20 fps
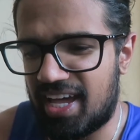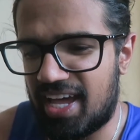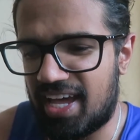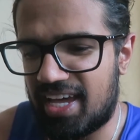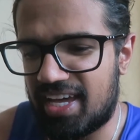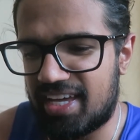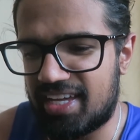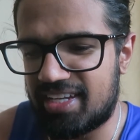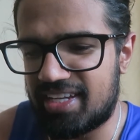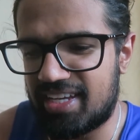
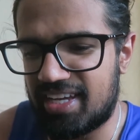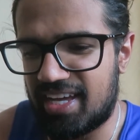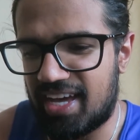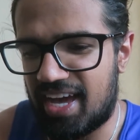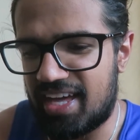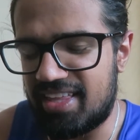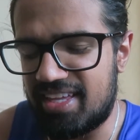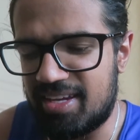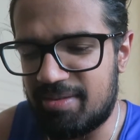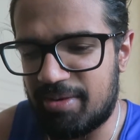And
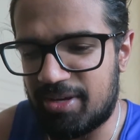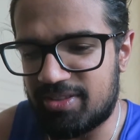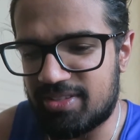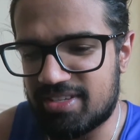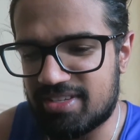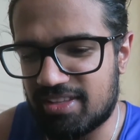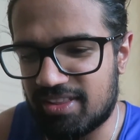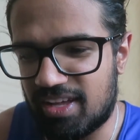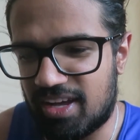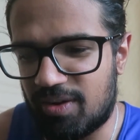I think about
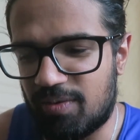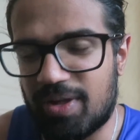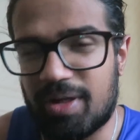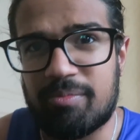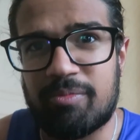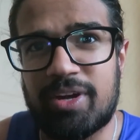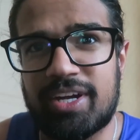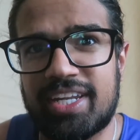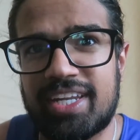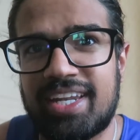this a lot while
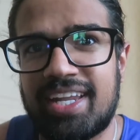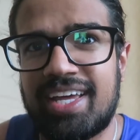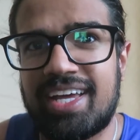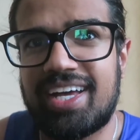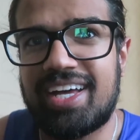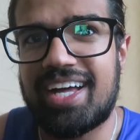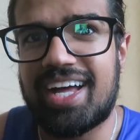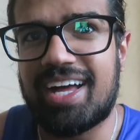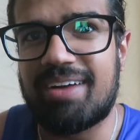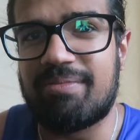I'm running.
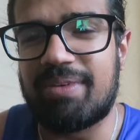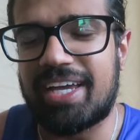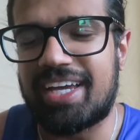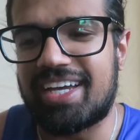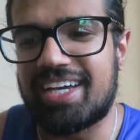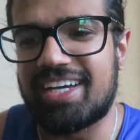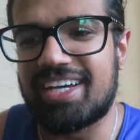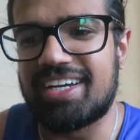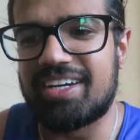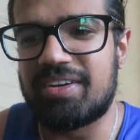I'm
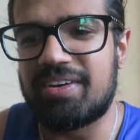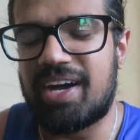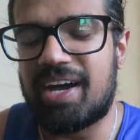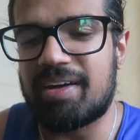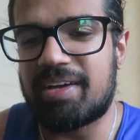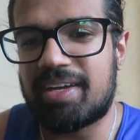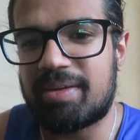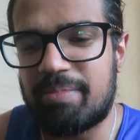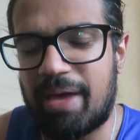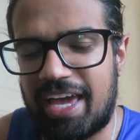like,
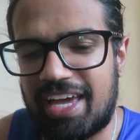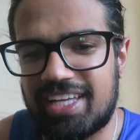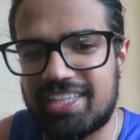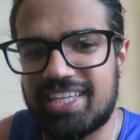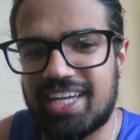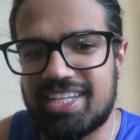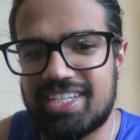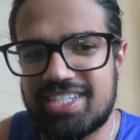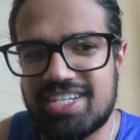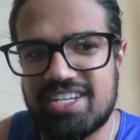I pay
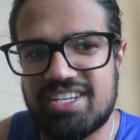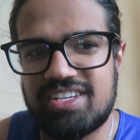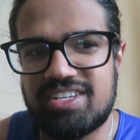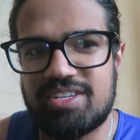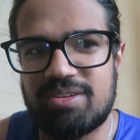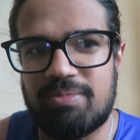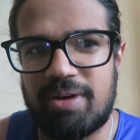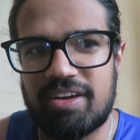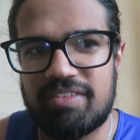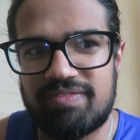attention
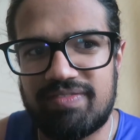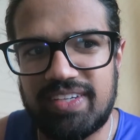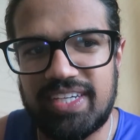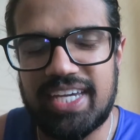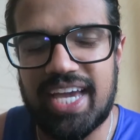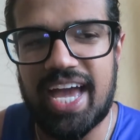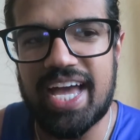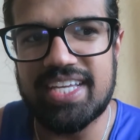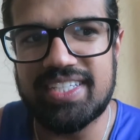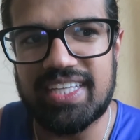to my
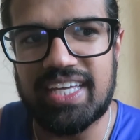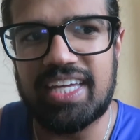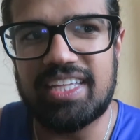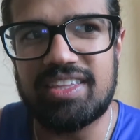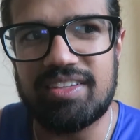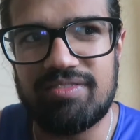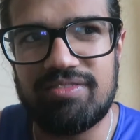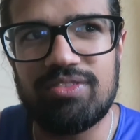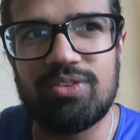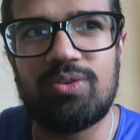feet as they
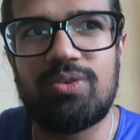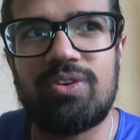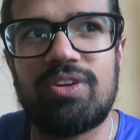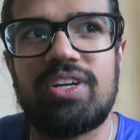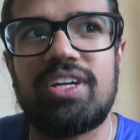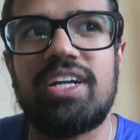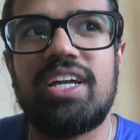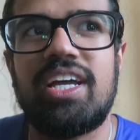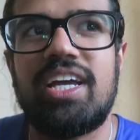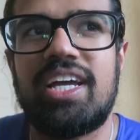hit the
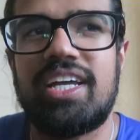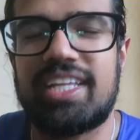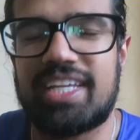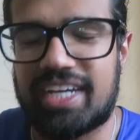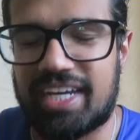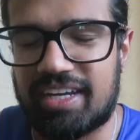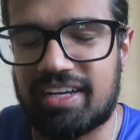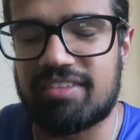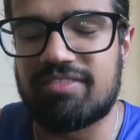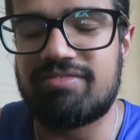floor.
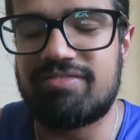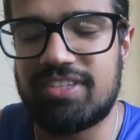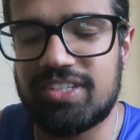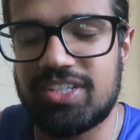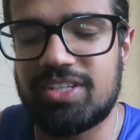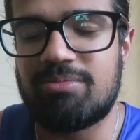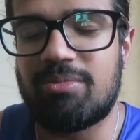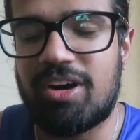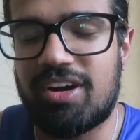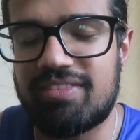Like, I can
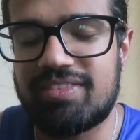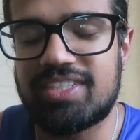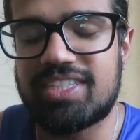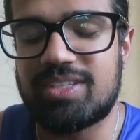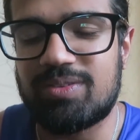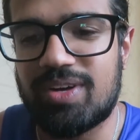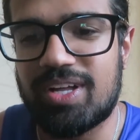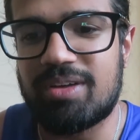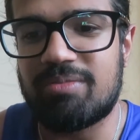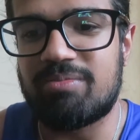feel them
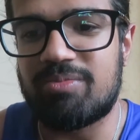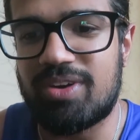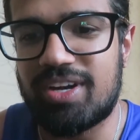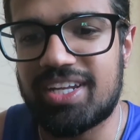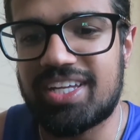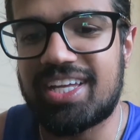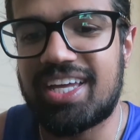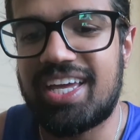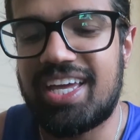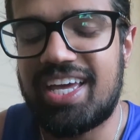obviously while I'm
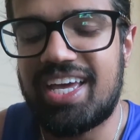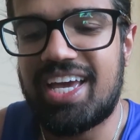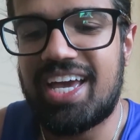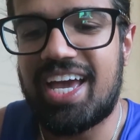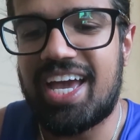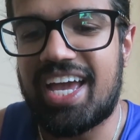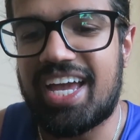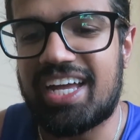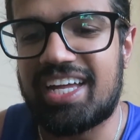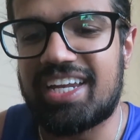running.
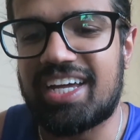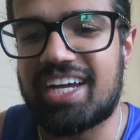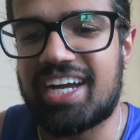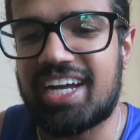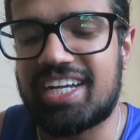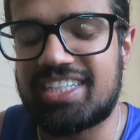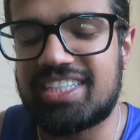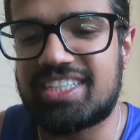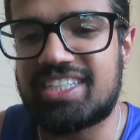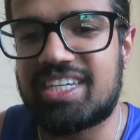And
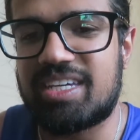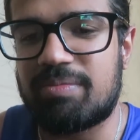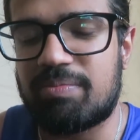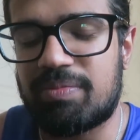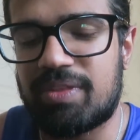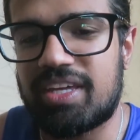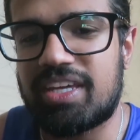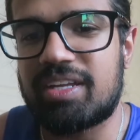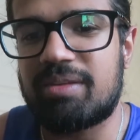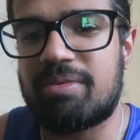I just
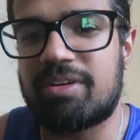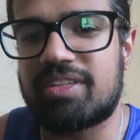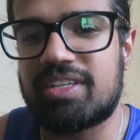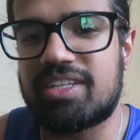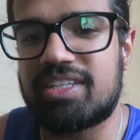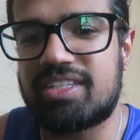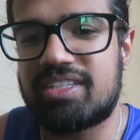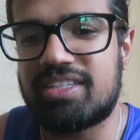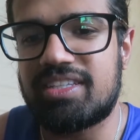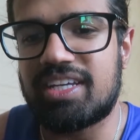keep thinking about
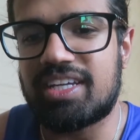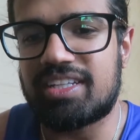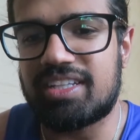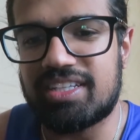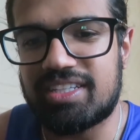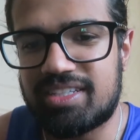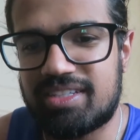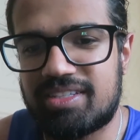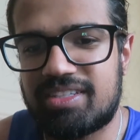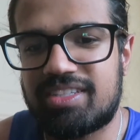
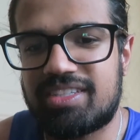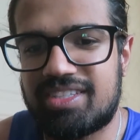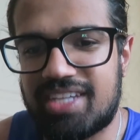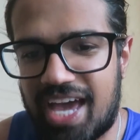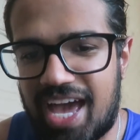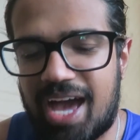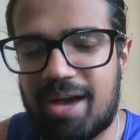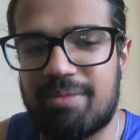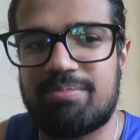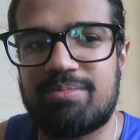the
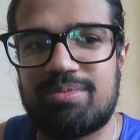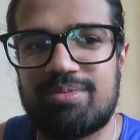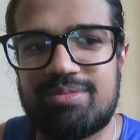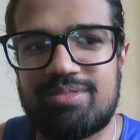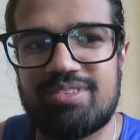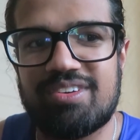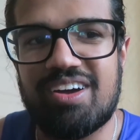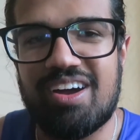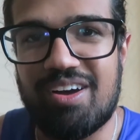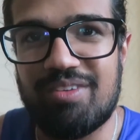taps
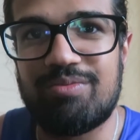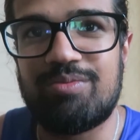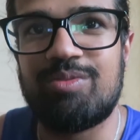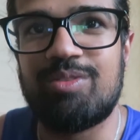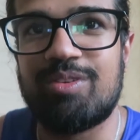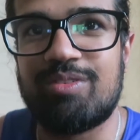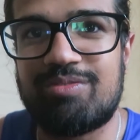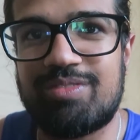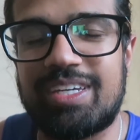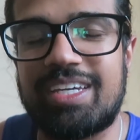
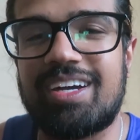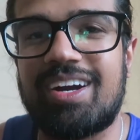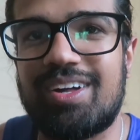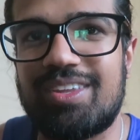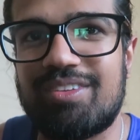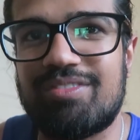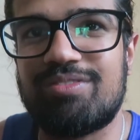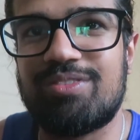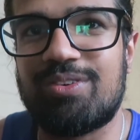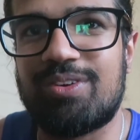of the feet
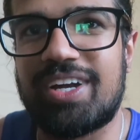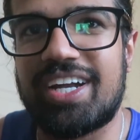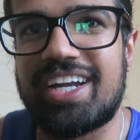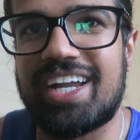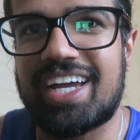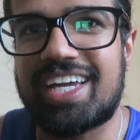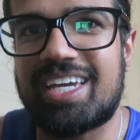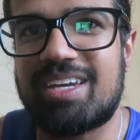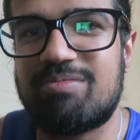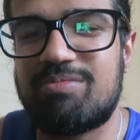on the floor.
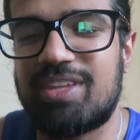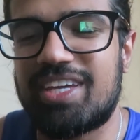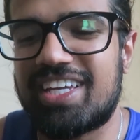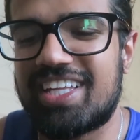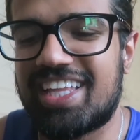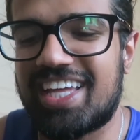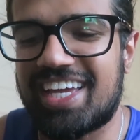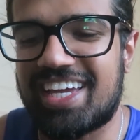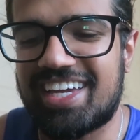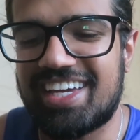And I keep
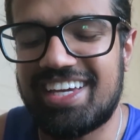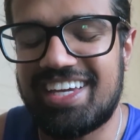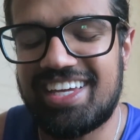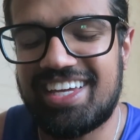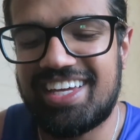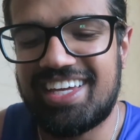thinking like,